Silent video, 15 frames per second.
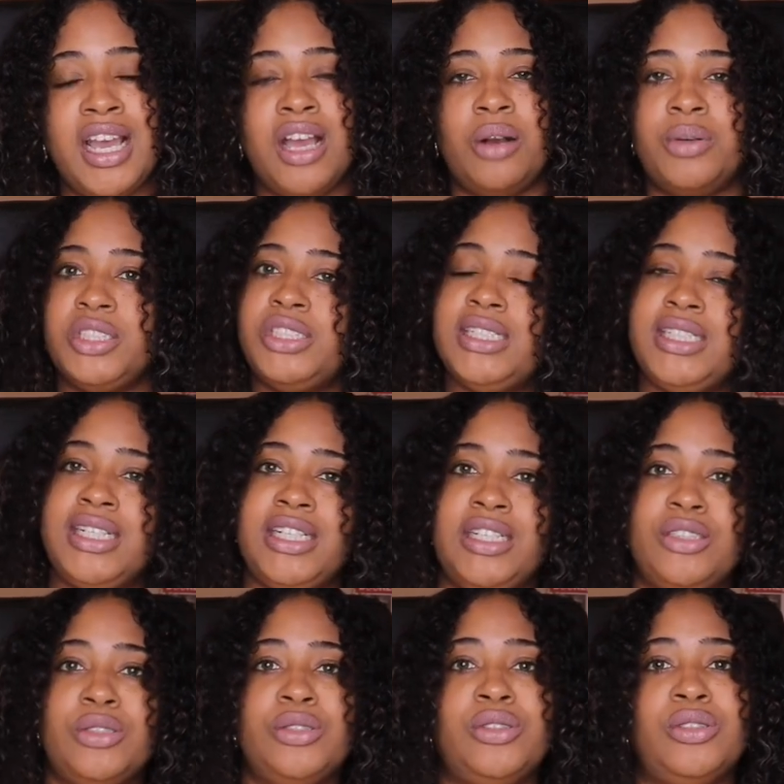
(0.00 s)
I want you to
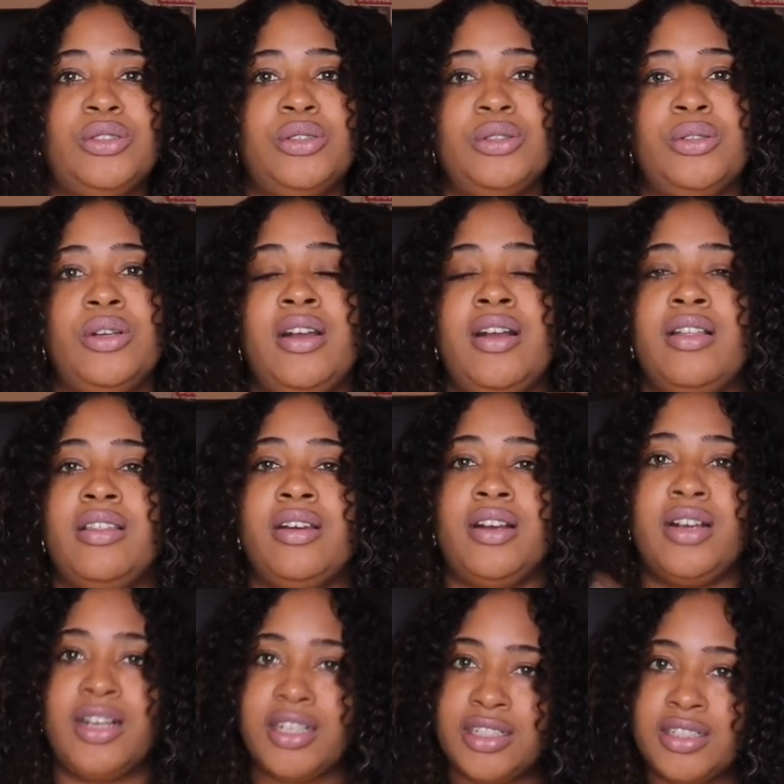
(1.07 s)
get used to the
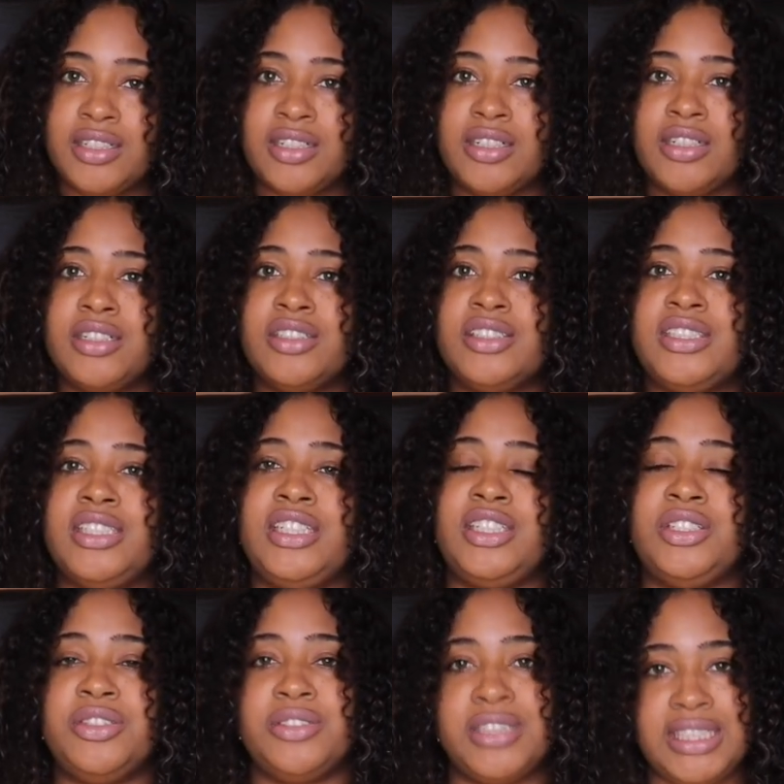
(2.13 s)
colors, the
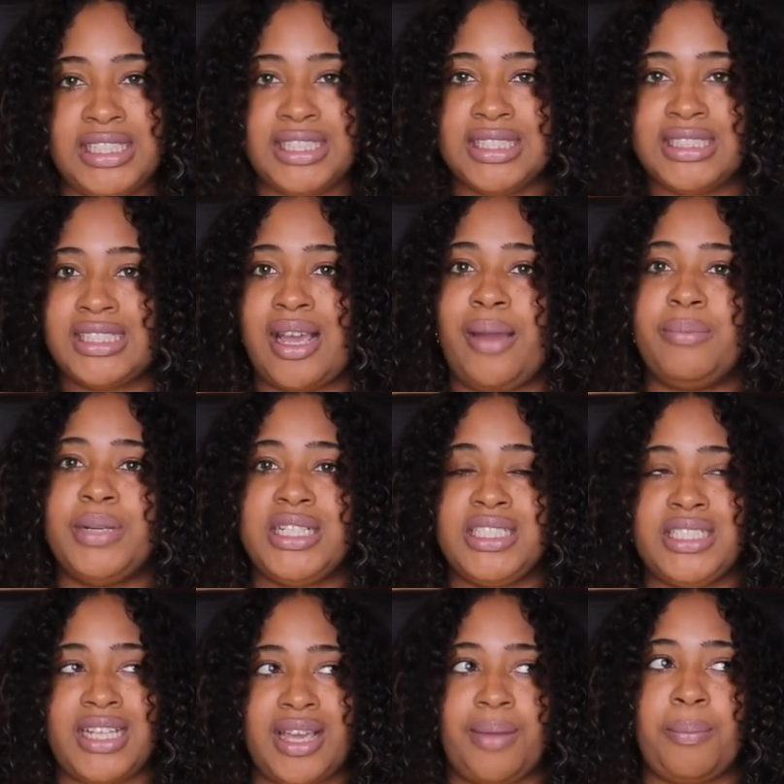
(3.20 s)
ingredients. I'm
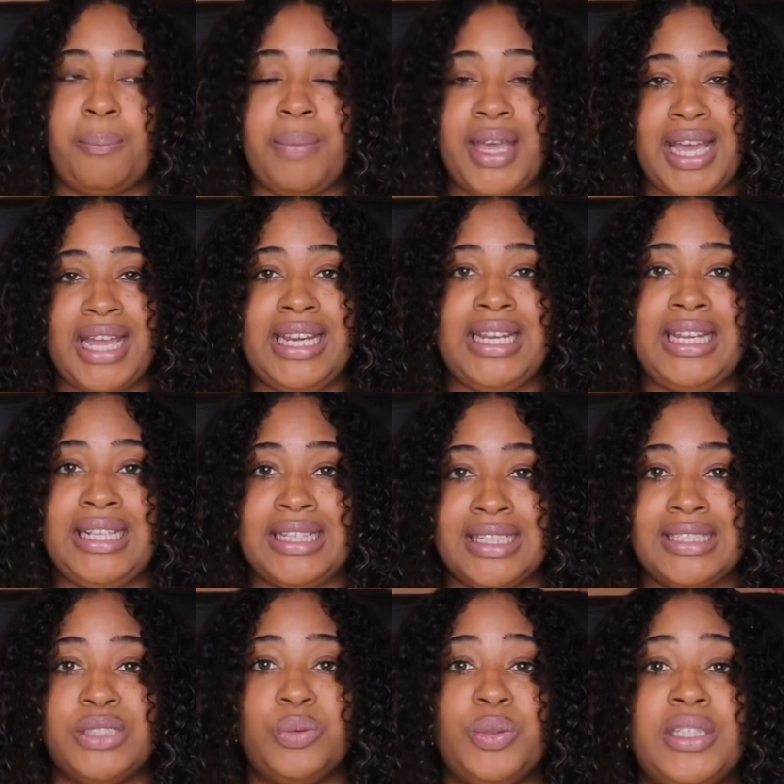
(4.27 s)
jam packing
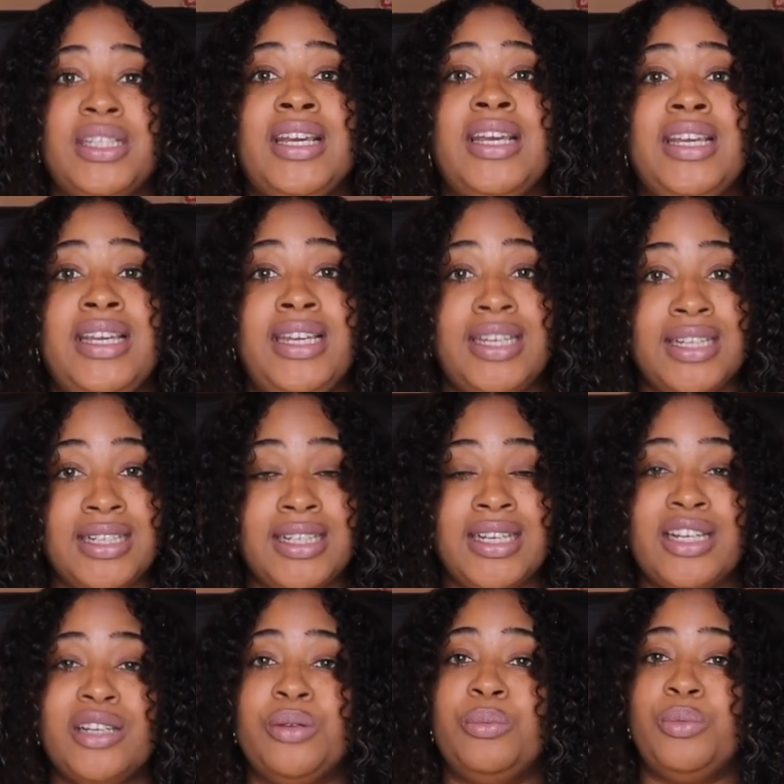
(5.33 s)
this with
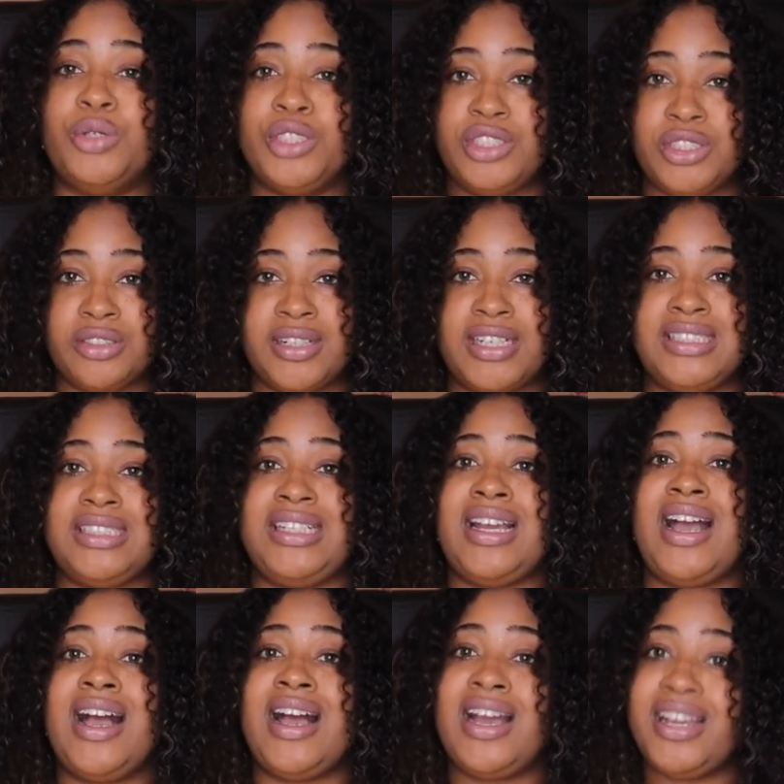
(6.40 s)
healing and moisturizing,
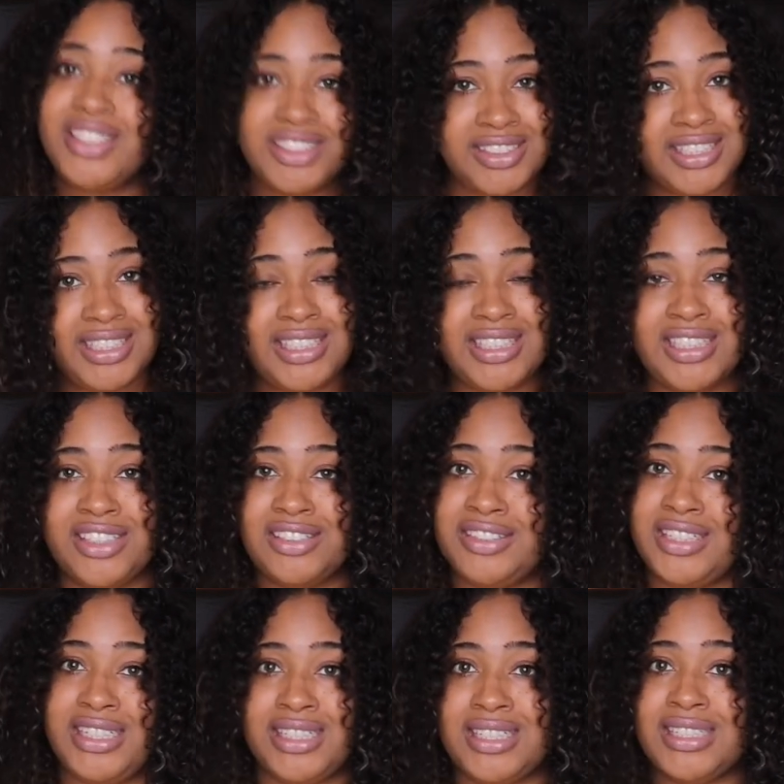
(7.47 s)
hydrating
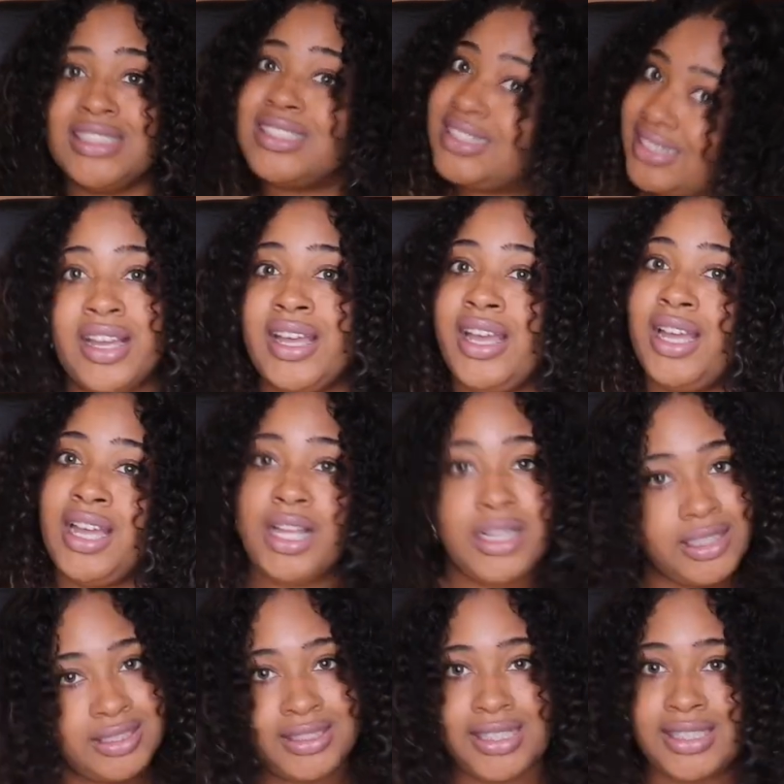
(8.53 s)
ingredients
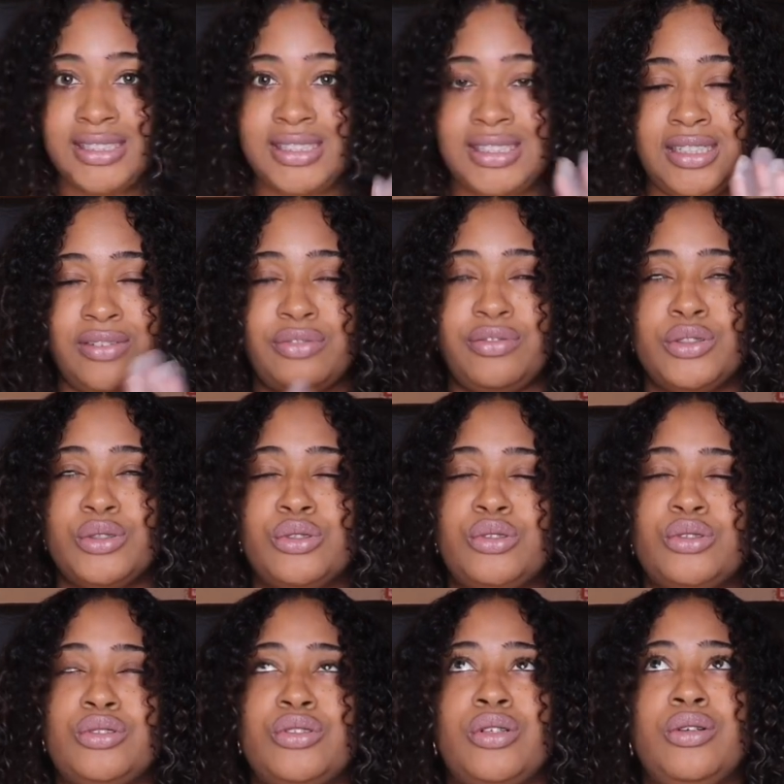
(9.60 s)
hella sexy, feels
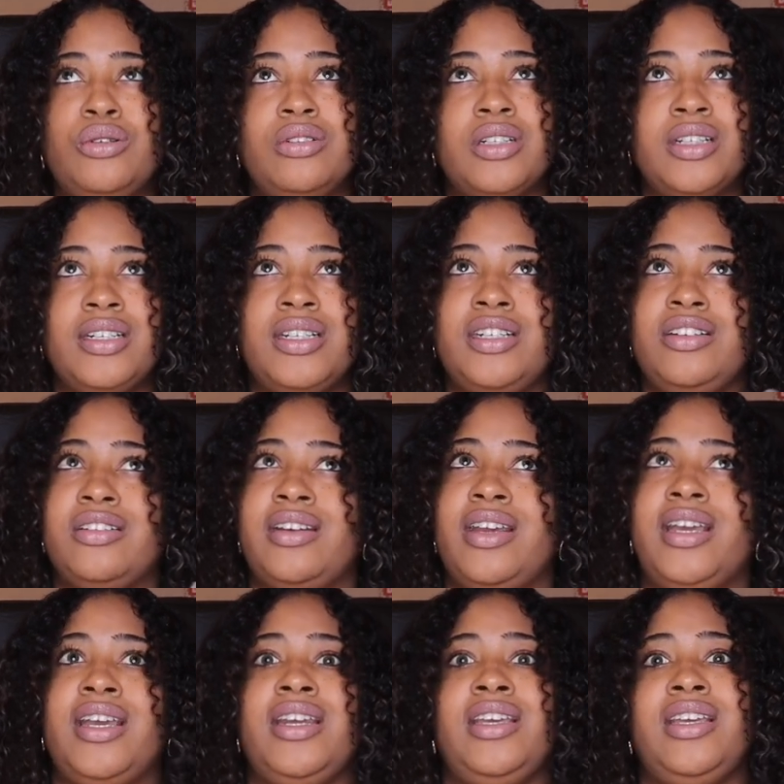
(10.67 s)
so good in your
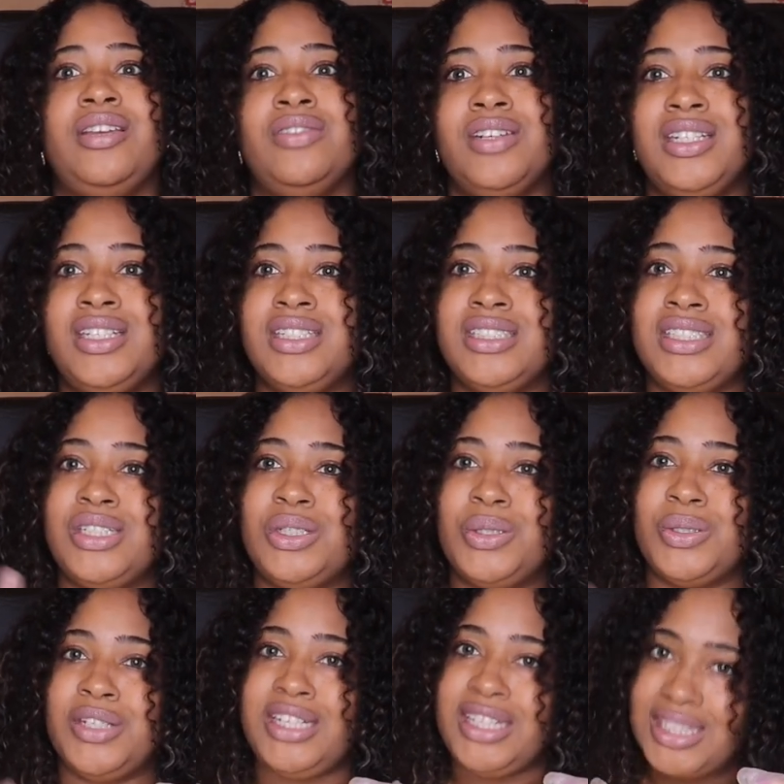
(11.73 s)
hand, even in this
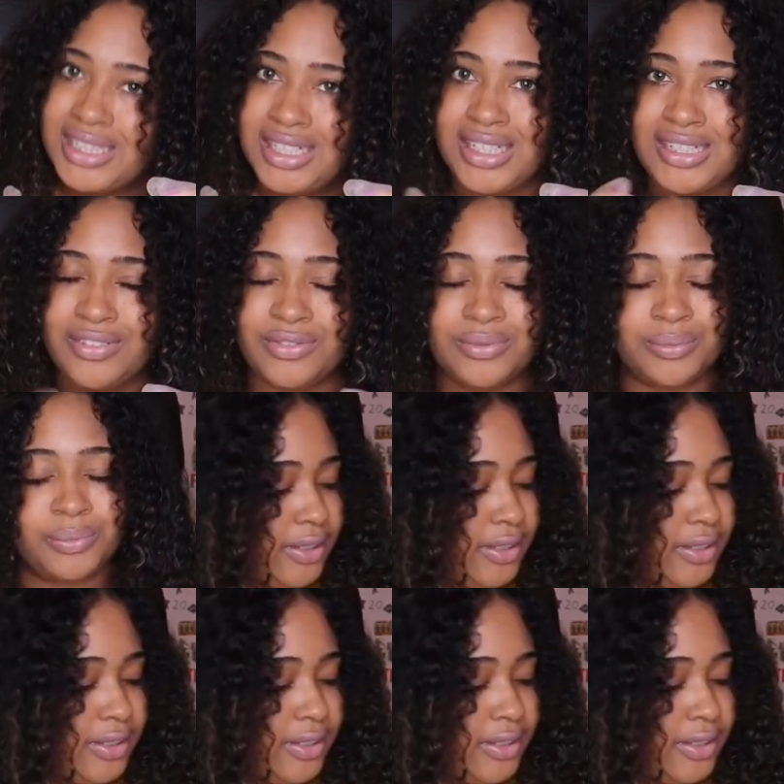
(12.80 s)
annoying glove.